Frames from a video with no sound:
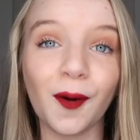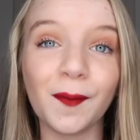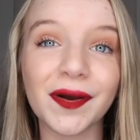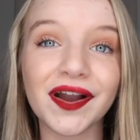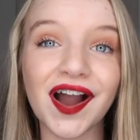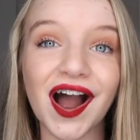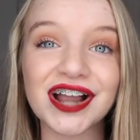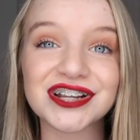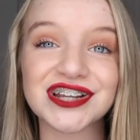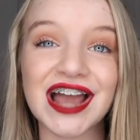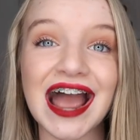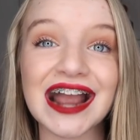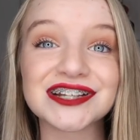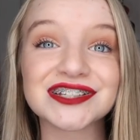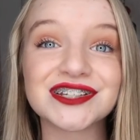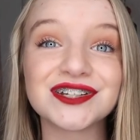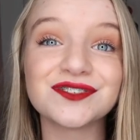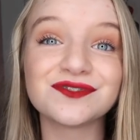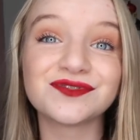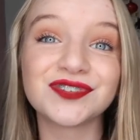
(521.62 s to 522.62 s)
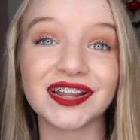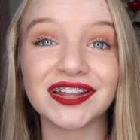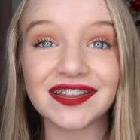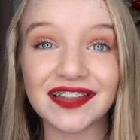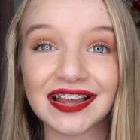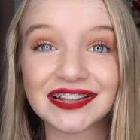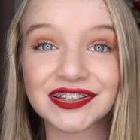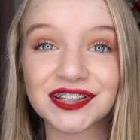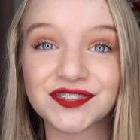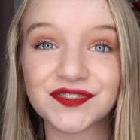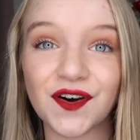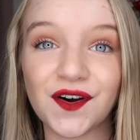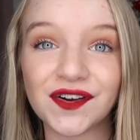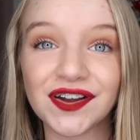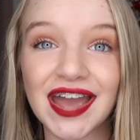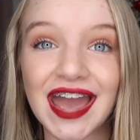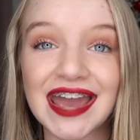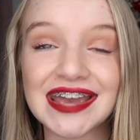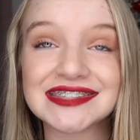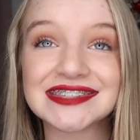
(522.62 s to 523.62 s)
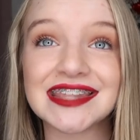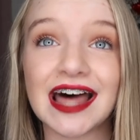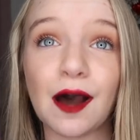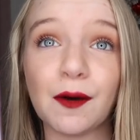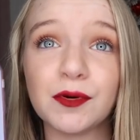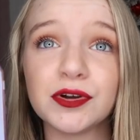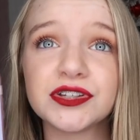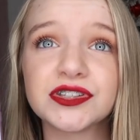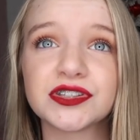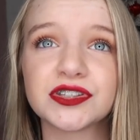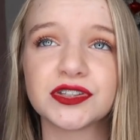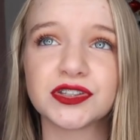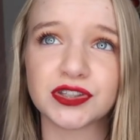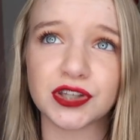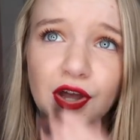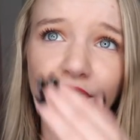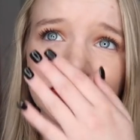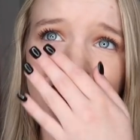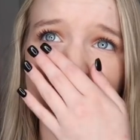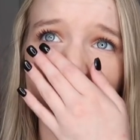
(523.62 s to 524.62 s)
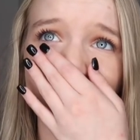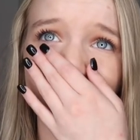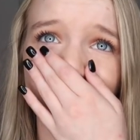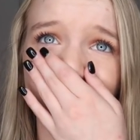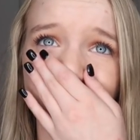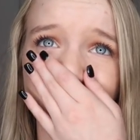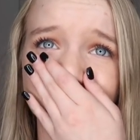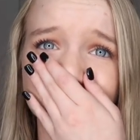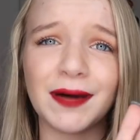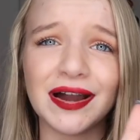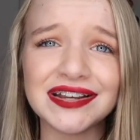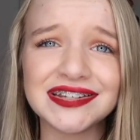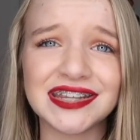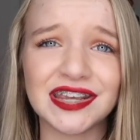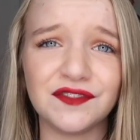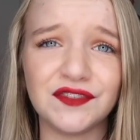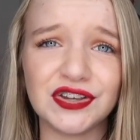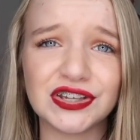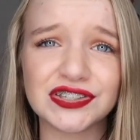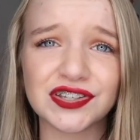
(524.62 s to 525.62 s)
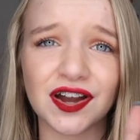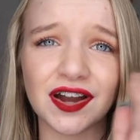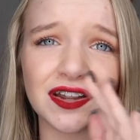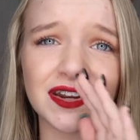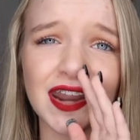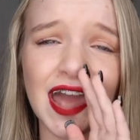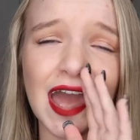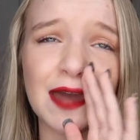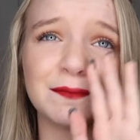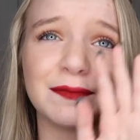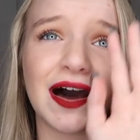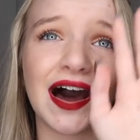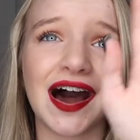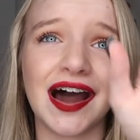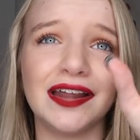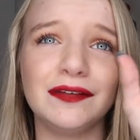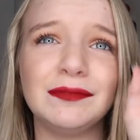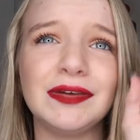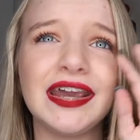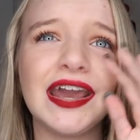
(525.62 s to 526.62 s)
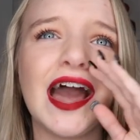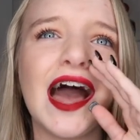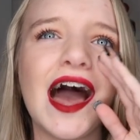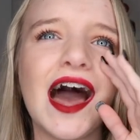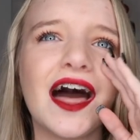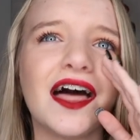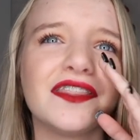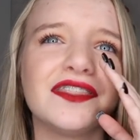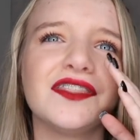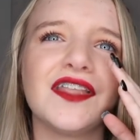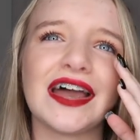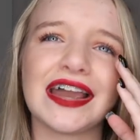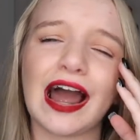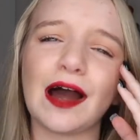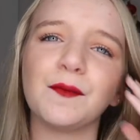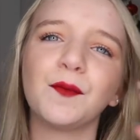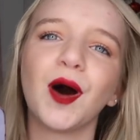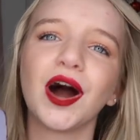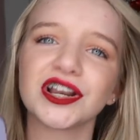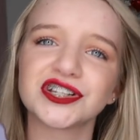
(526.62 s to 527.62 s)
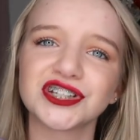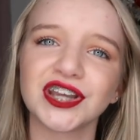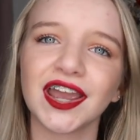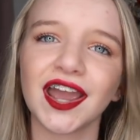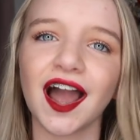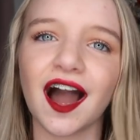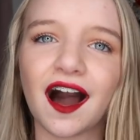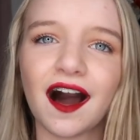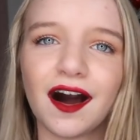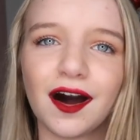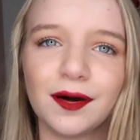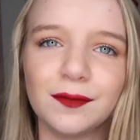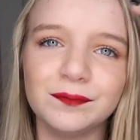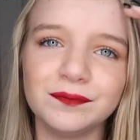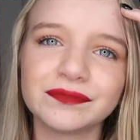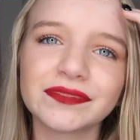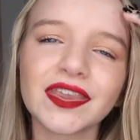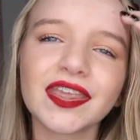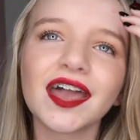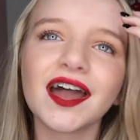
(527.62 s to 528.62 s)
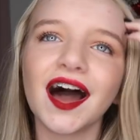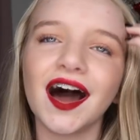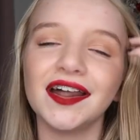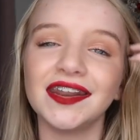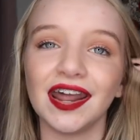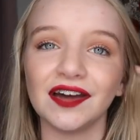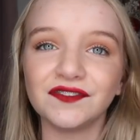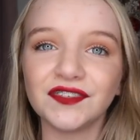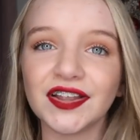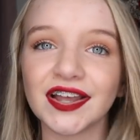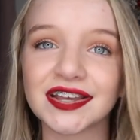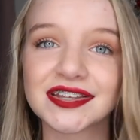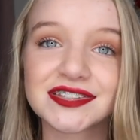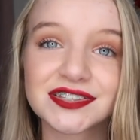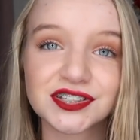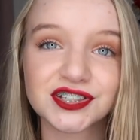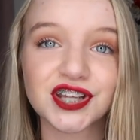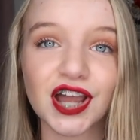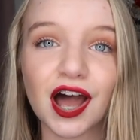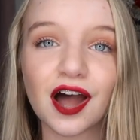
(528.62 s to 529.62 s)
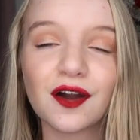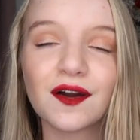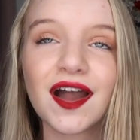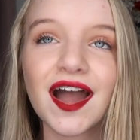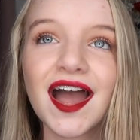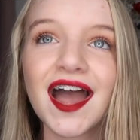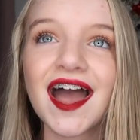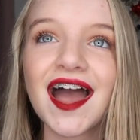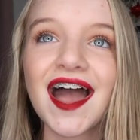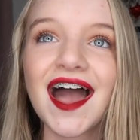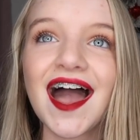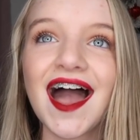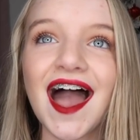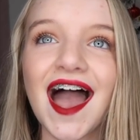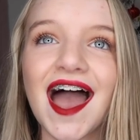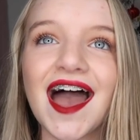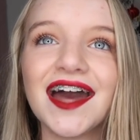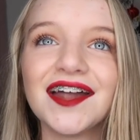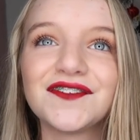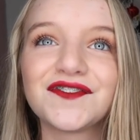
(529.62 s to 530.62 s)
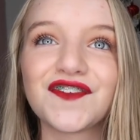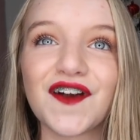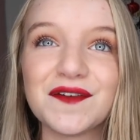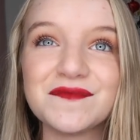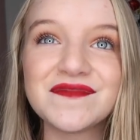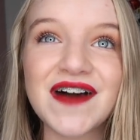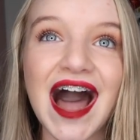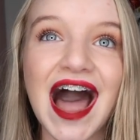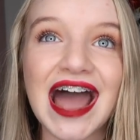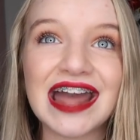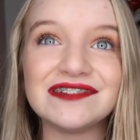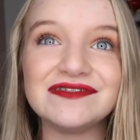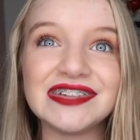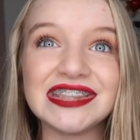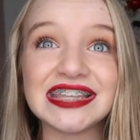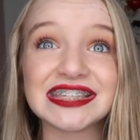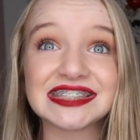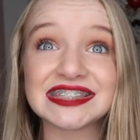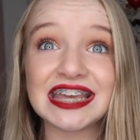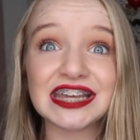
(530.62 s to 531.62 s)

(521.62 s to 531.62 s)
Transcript: Oh my gosh, I actually really like this phone case. That was so scary. My TV is on and behind me, like I'm watching um a Netflix show and from behind me this